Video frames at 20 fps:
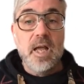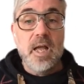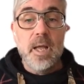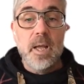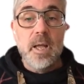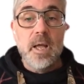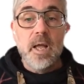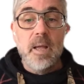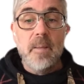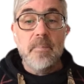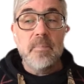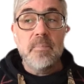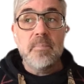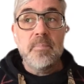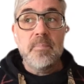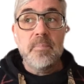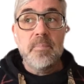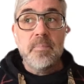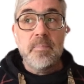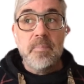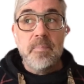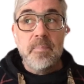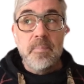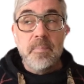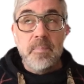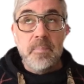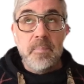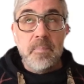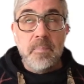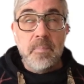popularized in
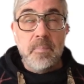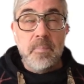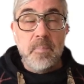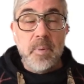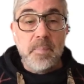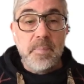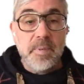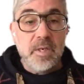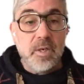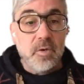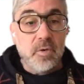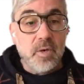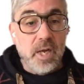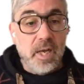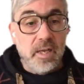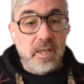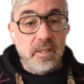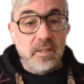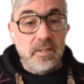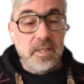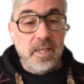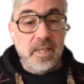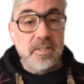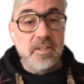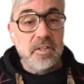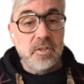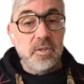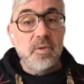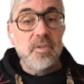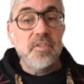the 2000s,
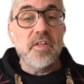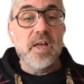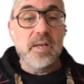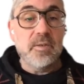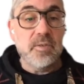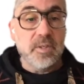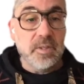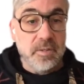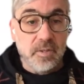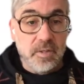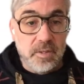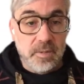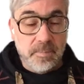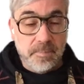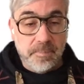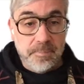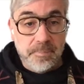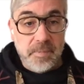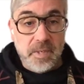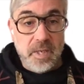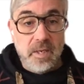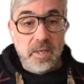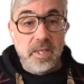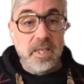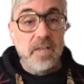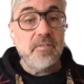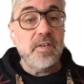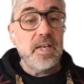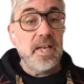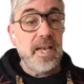even later than this model.
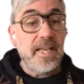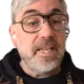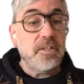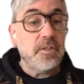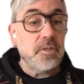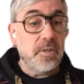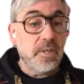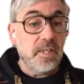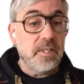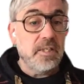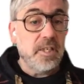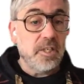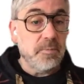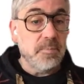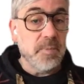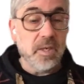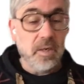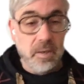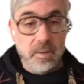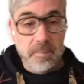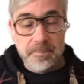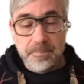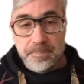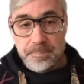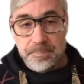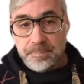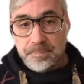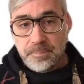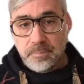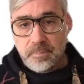But the idea that
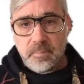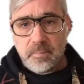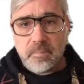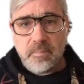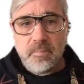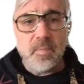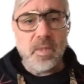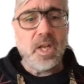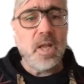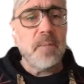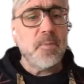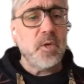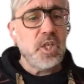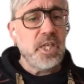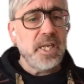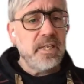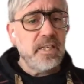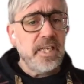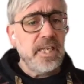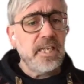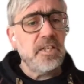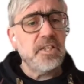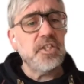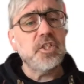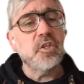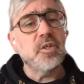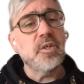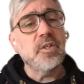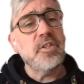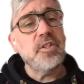you also need to
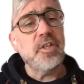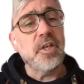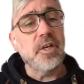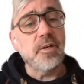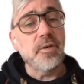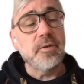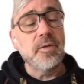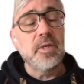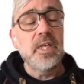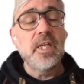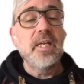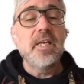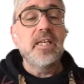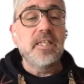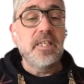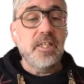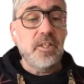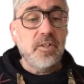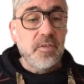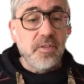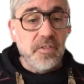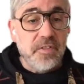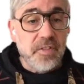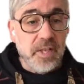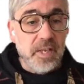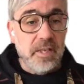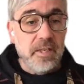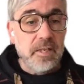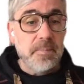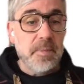think about the long-term consequence
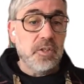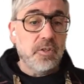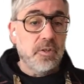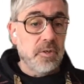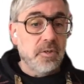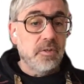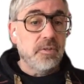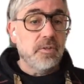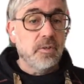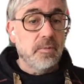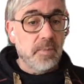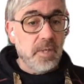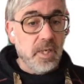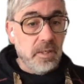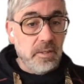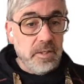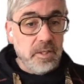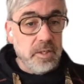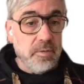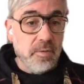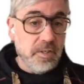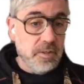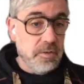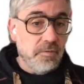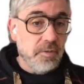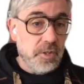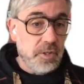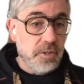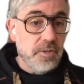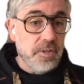of what you do as a
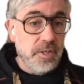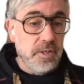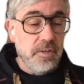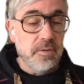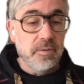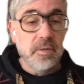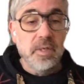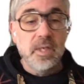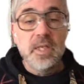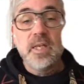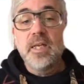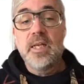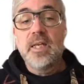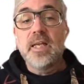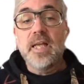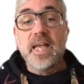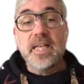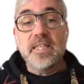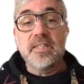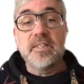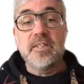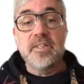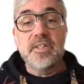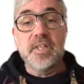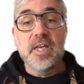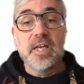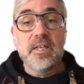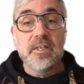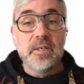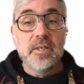designer, that's still
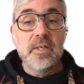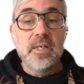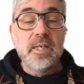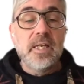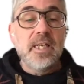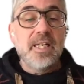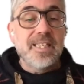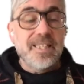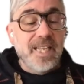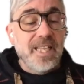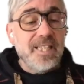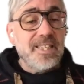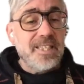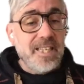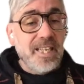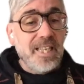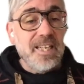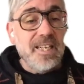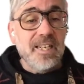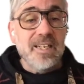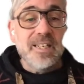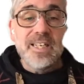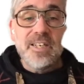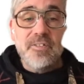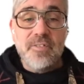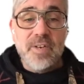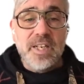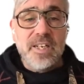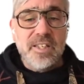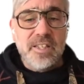relatively new,
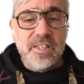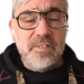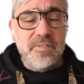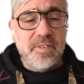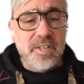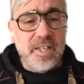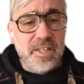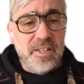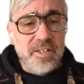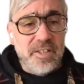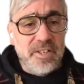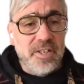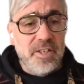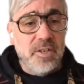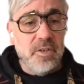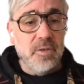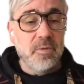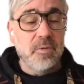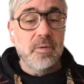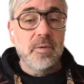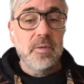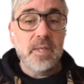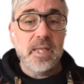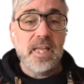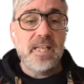and that's so strange.